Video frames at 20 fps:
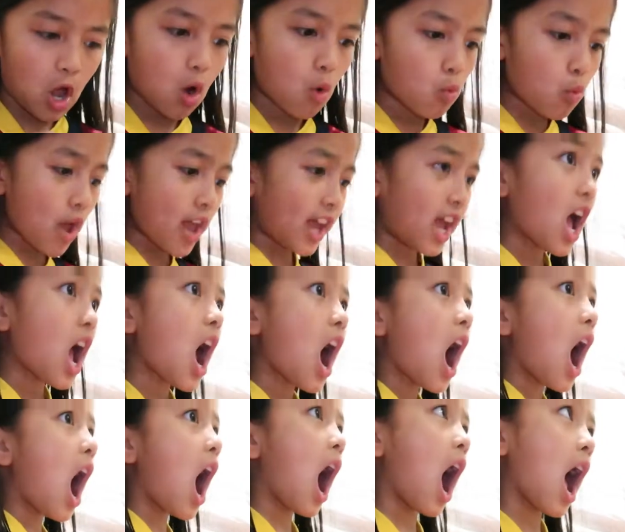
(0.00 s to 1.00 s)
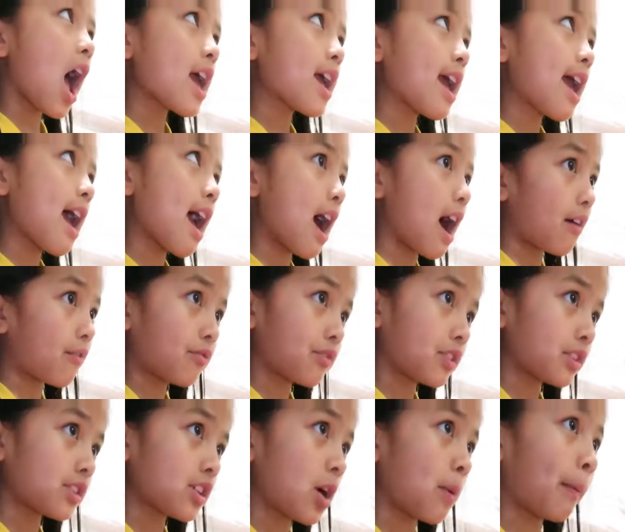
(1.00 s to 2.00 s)
Wait, I have to
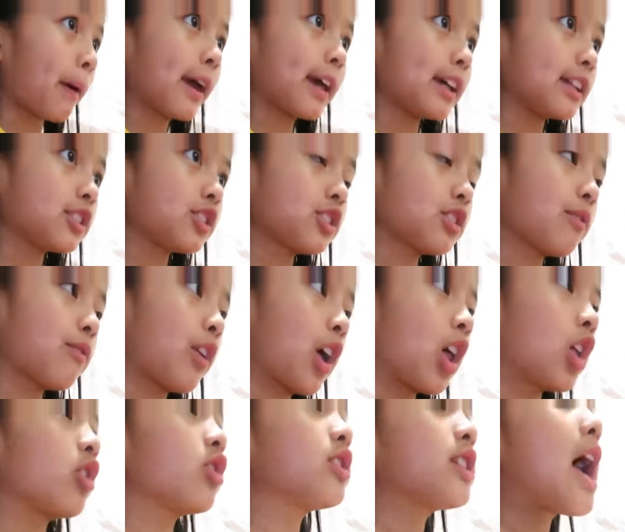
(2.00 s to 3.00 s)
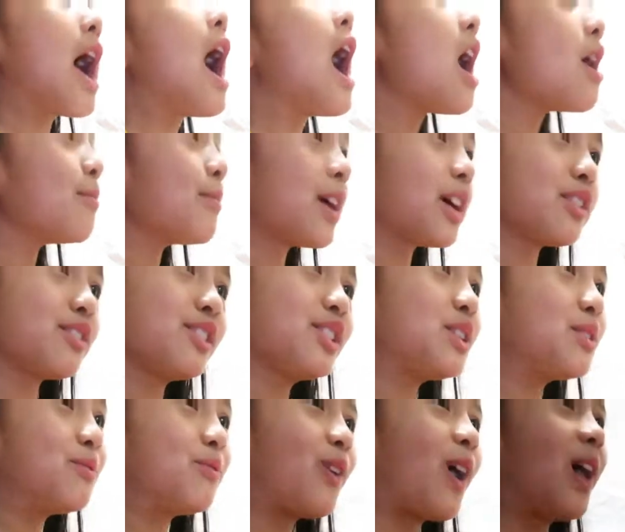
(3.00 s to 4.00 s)
tell my Insta followers and my
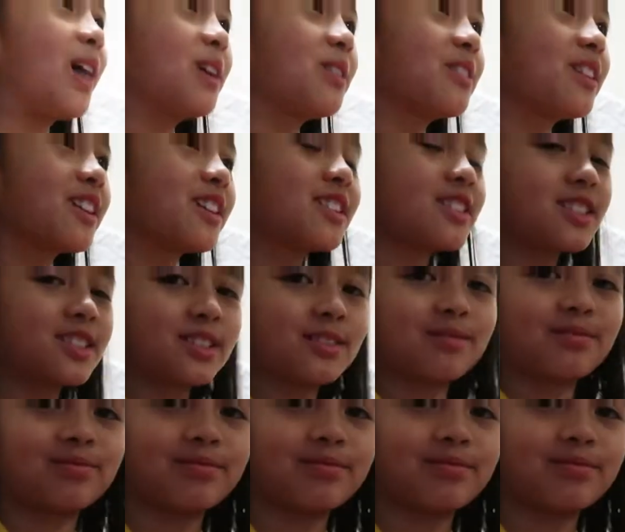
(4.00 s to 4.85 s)
YouTube followers.